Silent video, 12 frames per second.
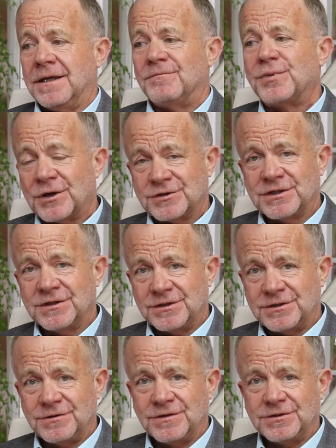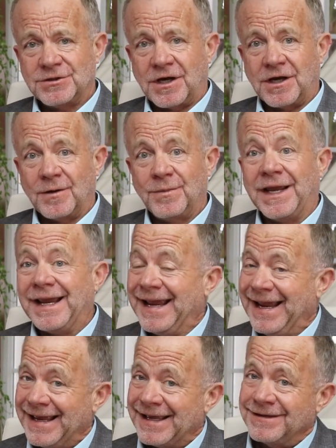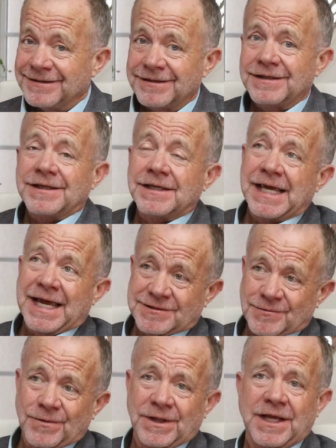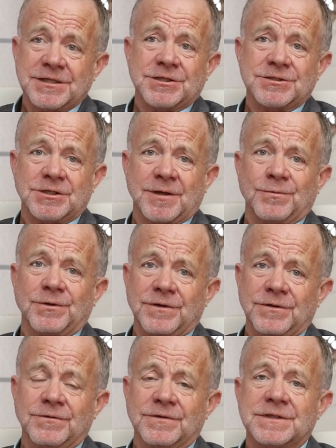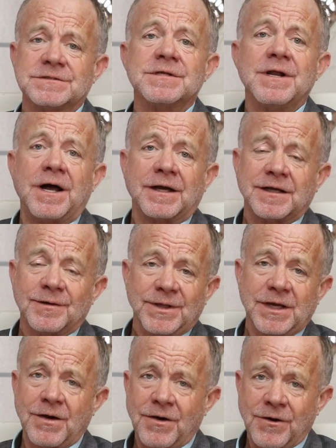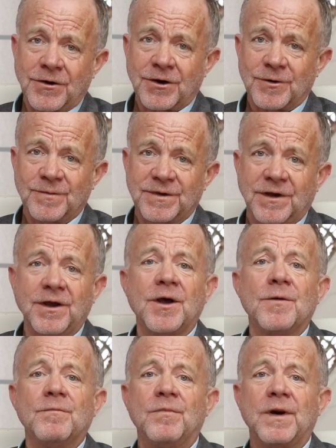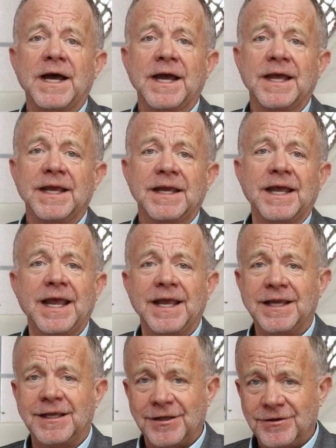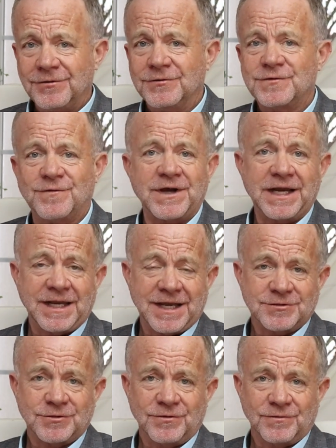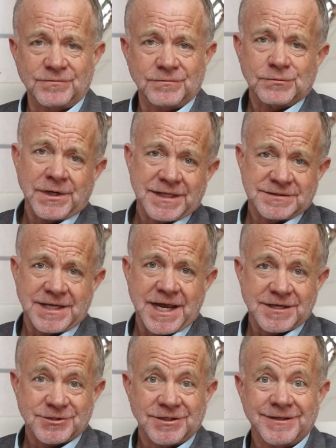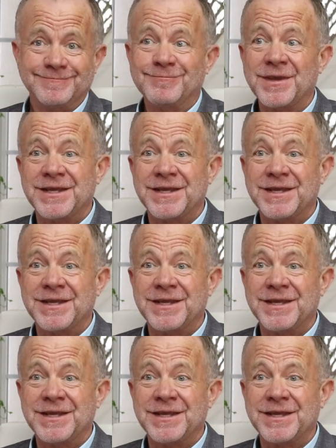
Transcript: person to do the job and has a relationship with you that's not going to be harmed by a huge financial transaction,